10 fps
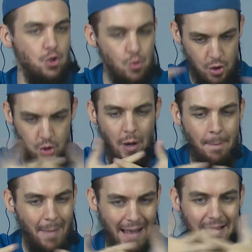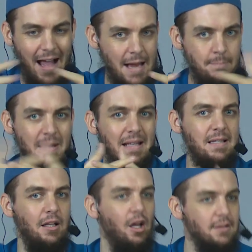You and mankind mixed
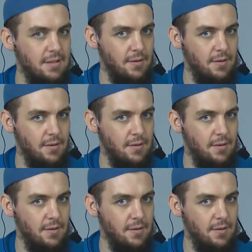a lot.